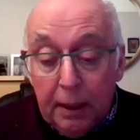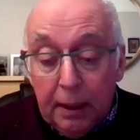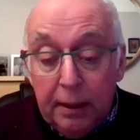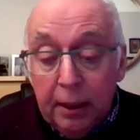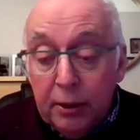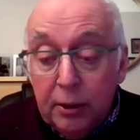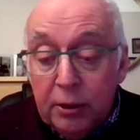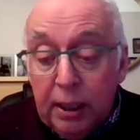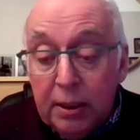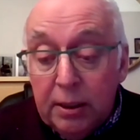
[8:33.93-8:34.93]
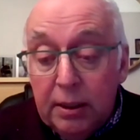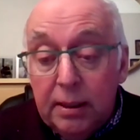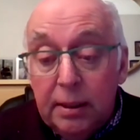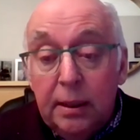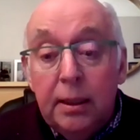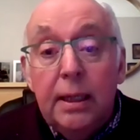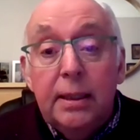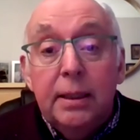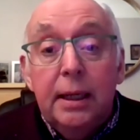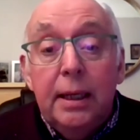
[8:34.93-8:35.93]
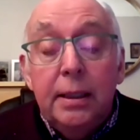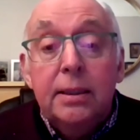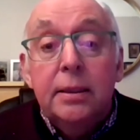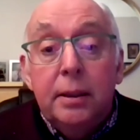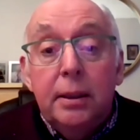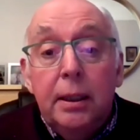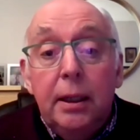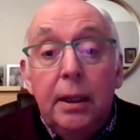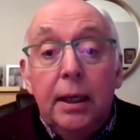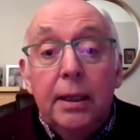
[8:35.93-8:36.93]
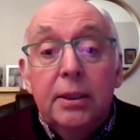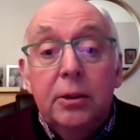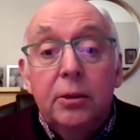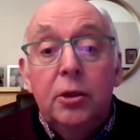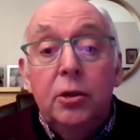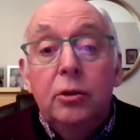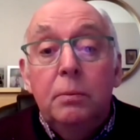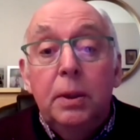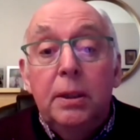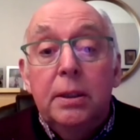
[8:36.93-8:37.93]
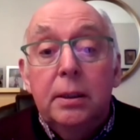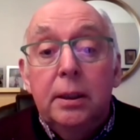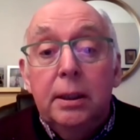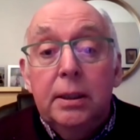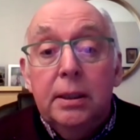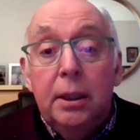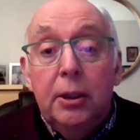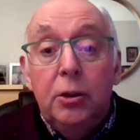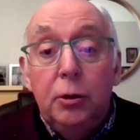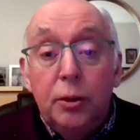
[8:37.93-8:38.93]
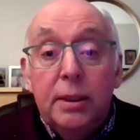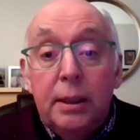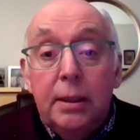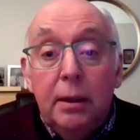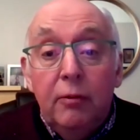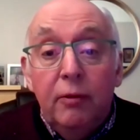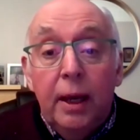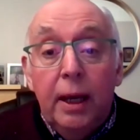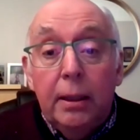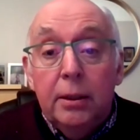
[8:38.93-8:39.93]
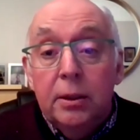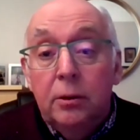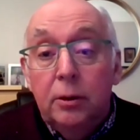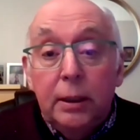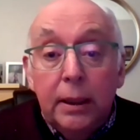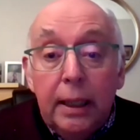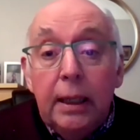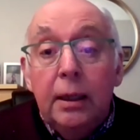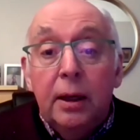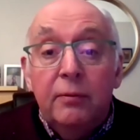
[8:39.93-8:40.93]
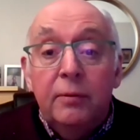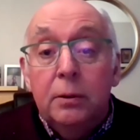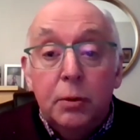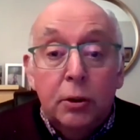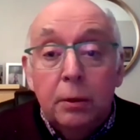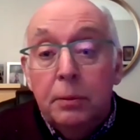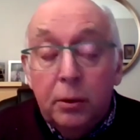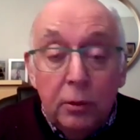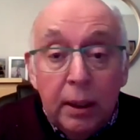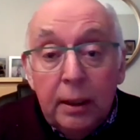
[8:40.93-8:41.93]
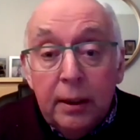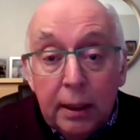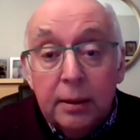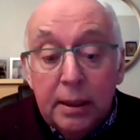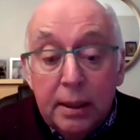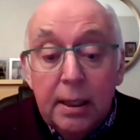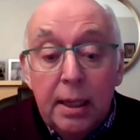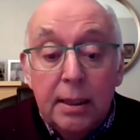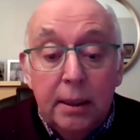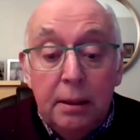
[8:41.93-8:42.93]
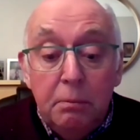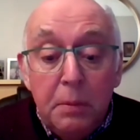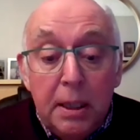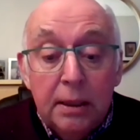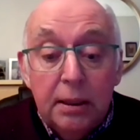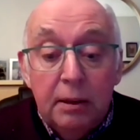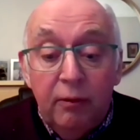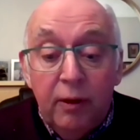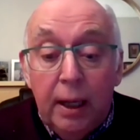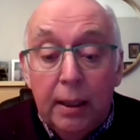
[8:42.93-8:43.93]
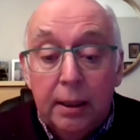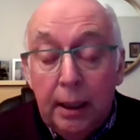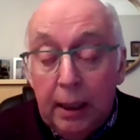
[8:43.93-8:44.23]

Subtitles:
And the other attraction is that it's instant. As soon as you administer this, you see the effect. There's no delay having to absorb or do anything else. It's an immediate effect.